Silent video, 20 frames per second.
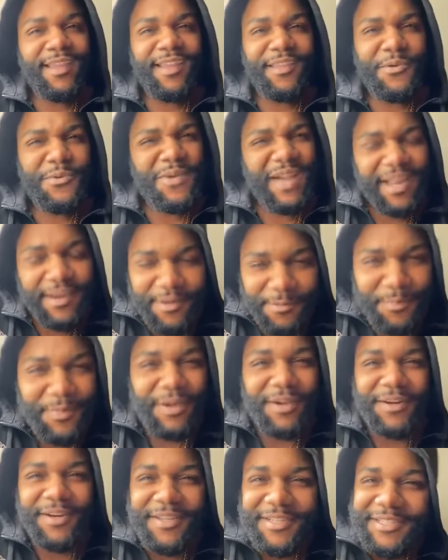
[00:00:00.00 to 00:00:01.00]
And you got to
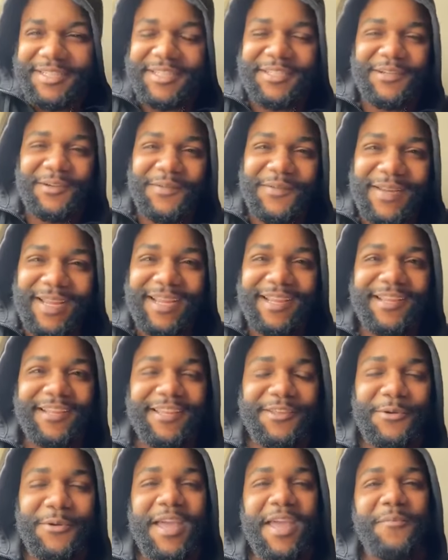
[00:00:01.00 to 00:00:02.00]
better yourself now.
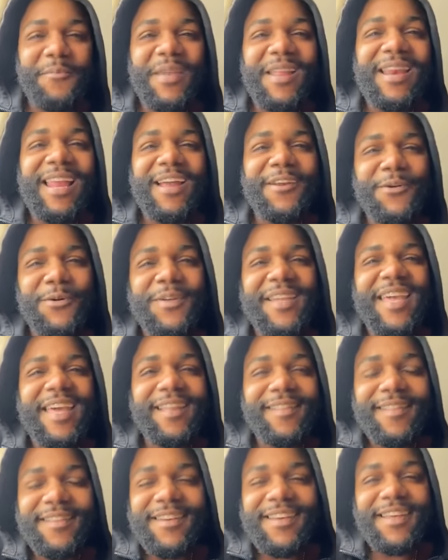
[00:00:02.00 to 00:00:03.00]
You can't be like no
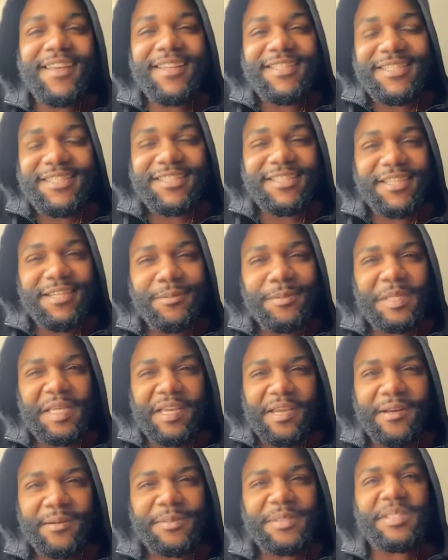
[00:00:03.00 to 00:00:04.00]
Catholic and just keep
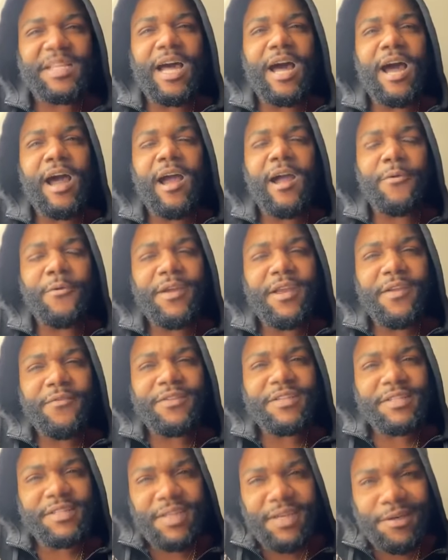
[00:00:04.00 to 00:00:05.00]
saying, I'm sorry
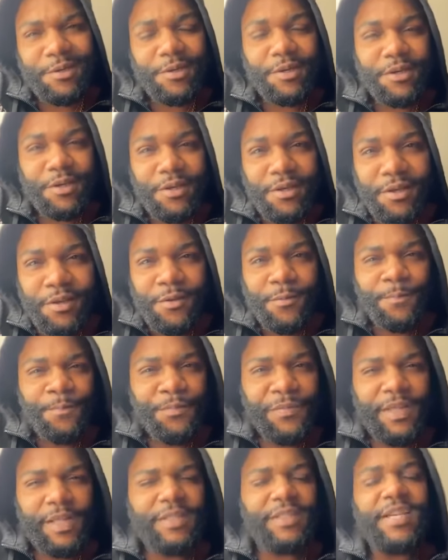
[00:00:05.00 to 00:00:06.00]
every Sunday
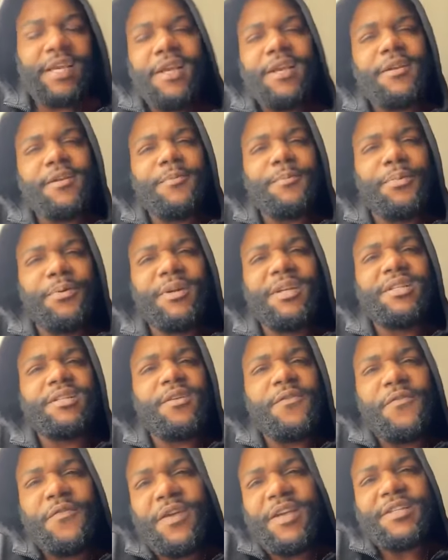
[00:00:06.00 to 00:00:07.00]
telling the
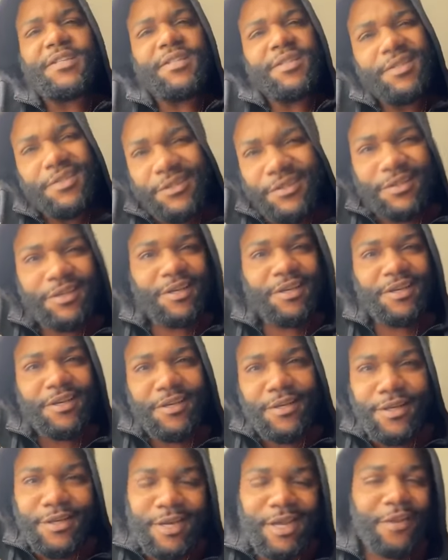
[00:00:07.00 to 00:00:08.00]
priest, confession your
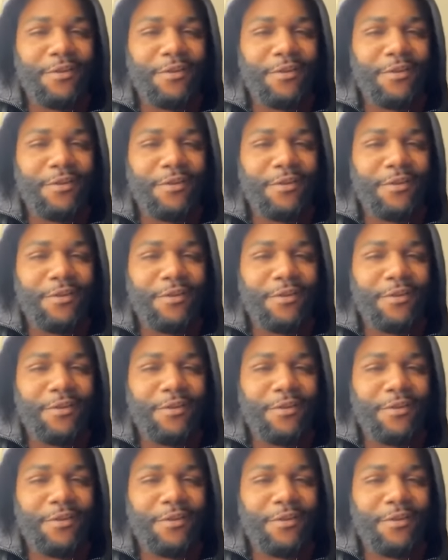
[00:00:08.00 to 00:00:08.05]
sin.